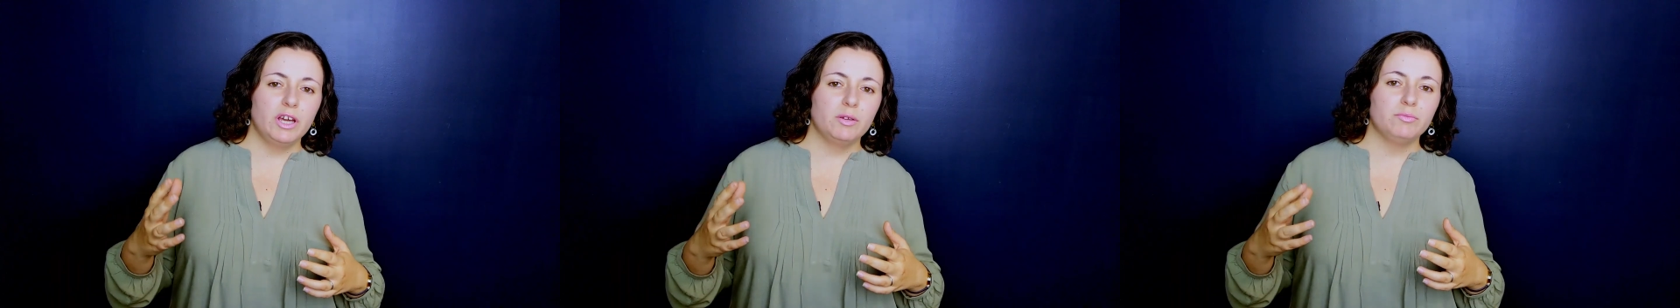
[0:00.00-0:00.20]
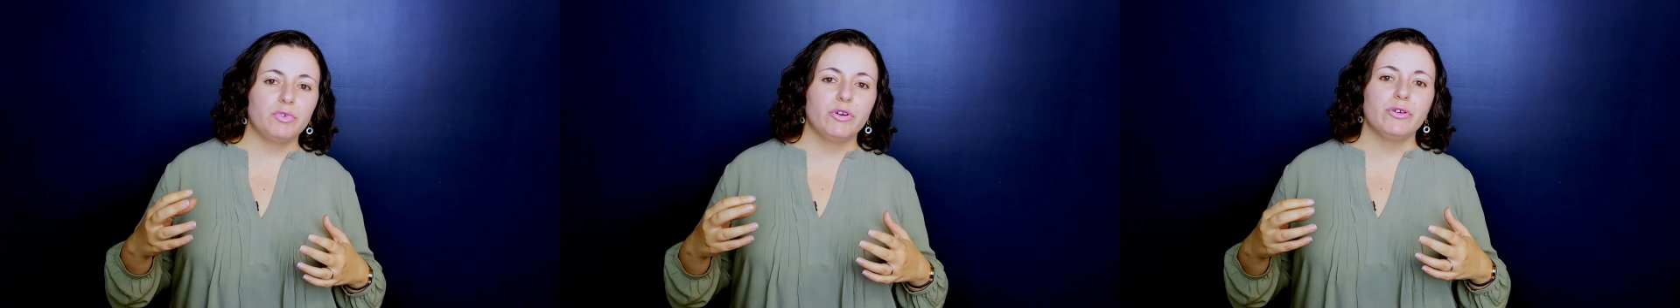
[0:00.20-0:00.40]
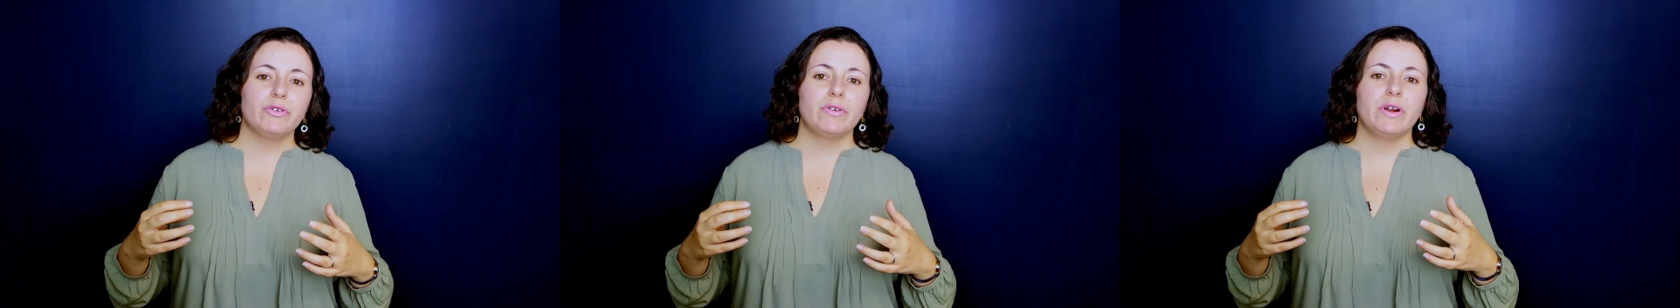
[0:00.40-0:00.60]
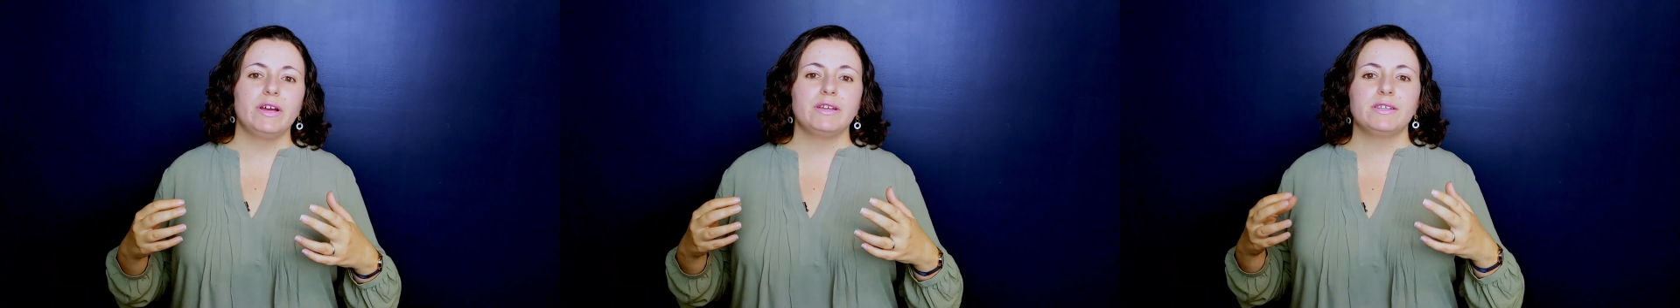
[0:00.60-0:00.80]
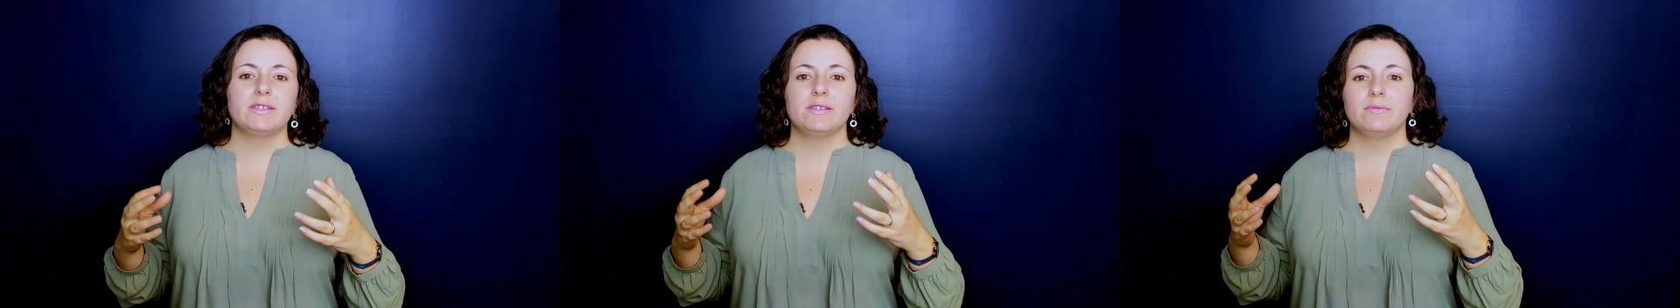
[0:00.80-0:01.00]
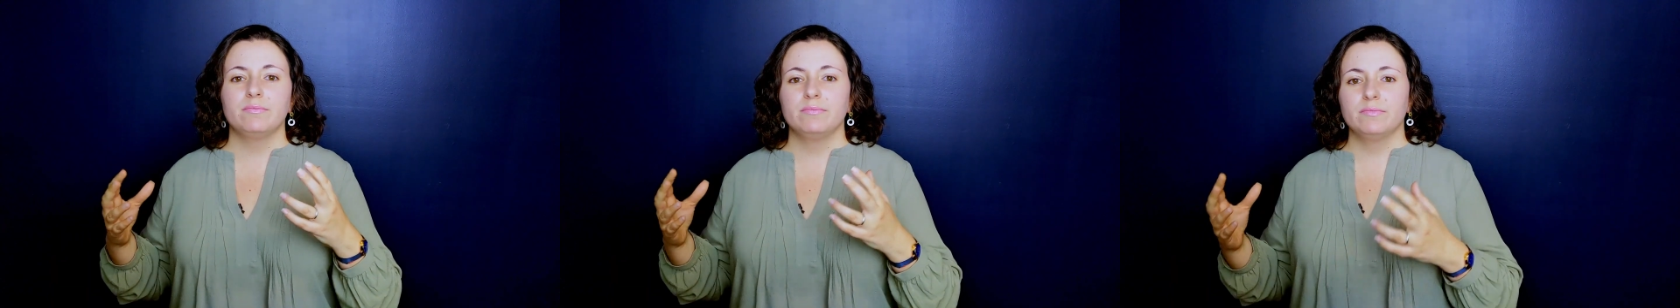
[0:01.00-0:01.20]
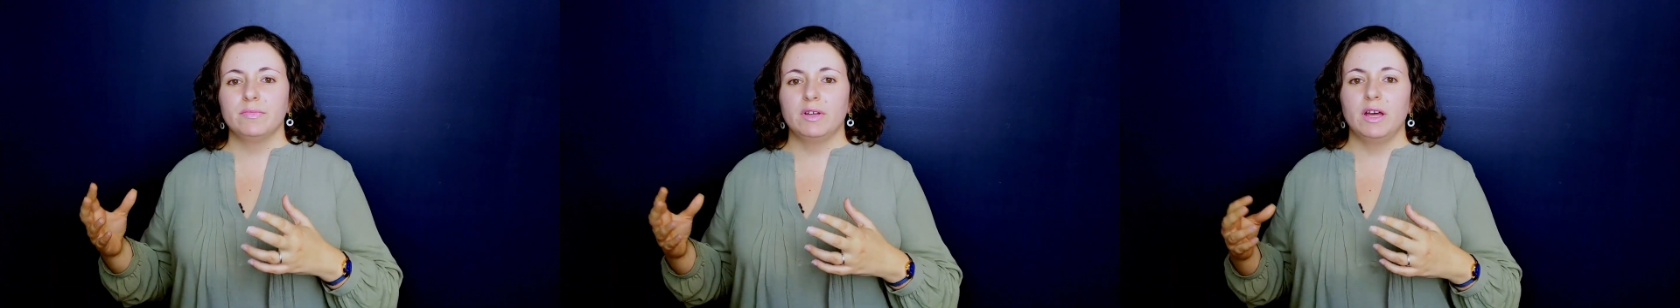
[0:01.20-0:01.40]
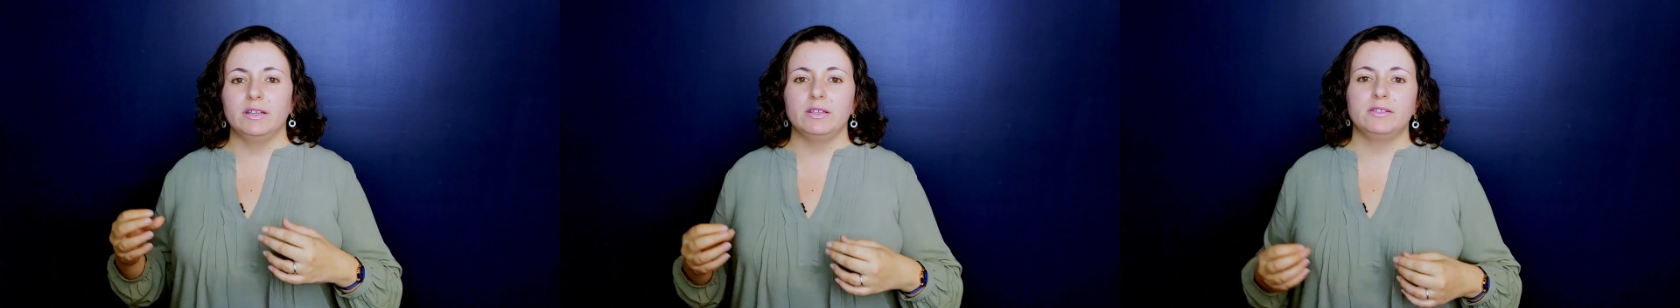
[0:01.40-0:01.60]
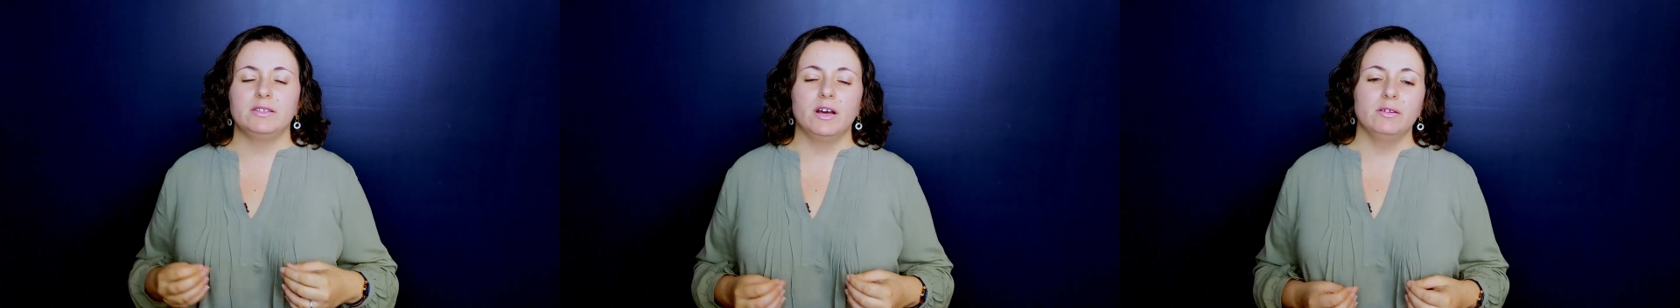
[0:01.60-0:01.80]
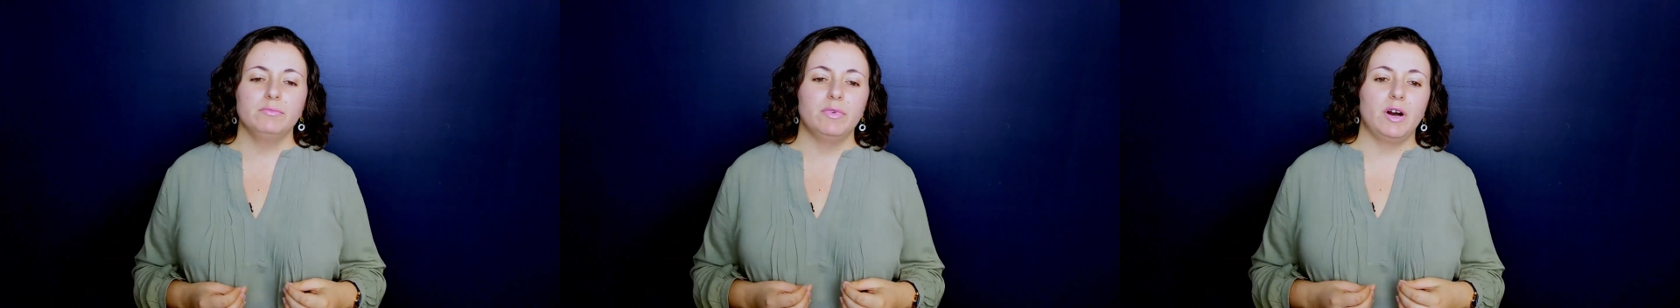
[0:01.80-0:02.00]
in progress, and a
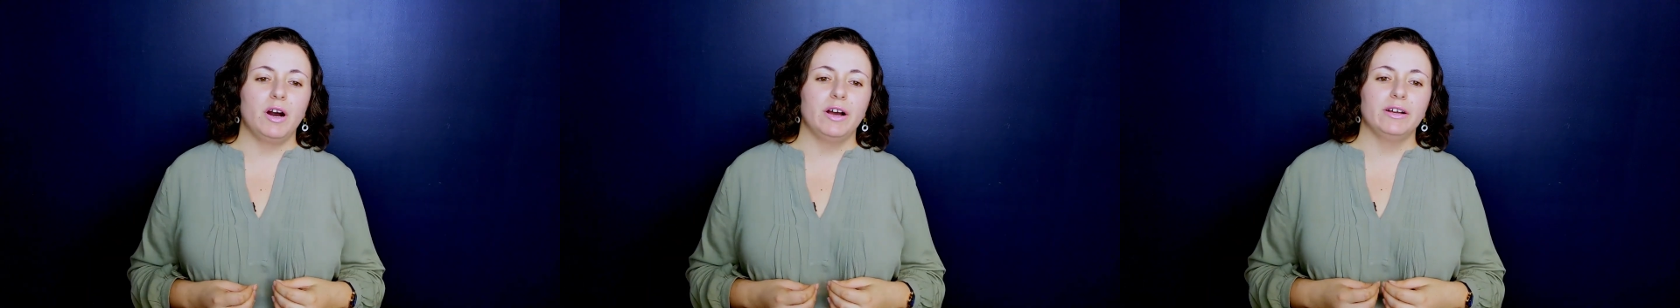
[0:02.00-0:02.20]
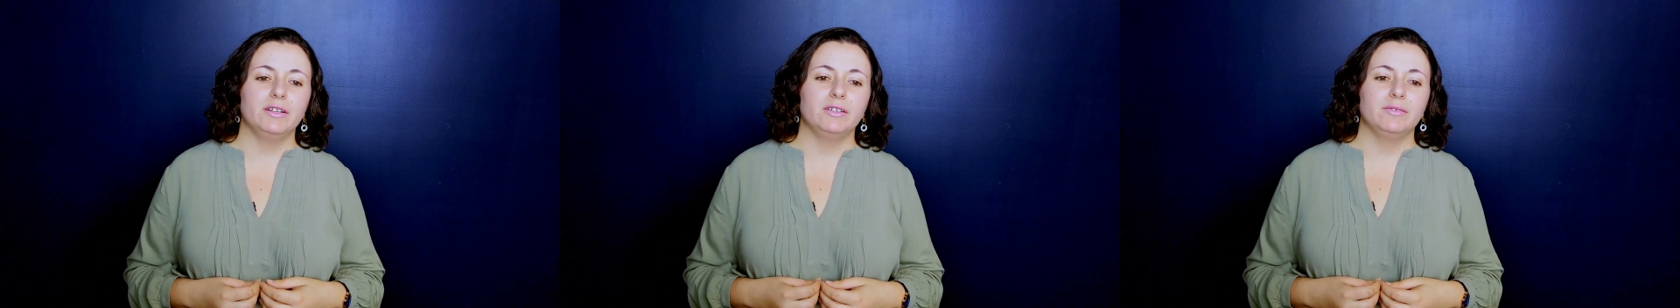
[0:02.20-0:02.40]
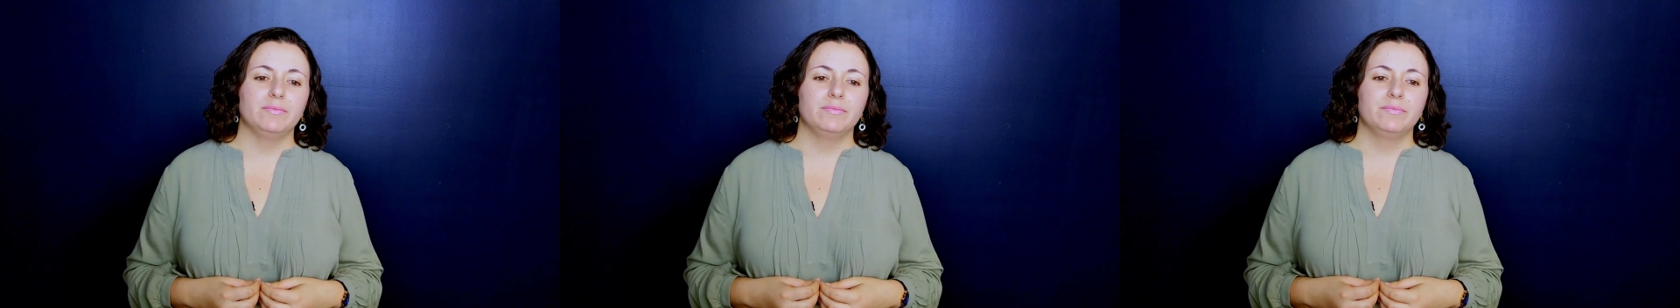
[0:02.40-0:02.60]
done pile.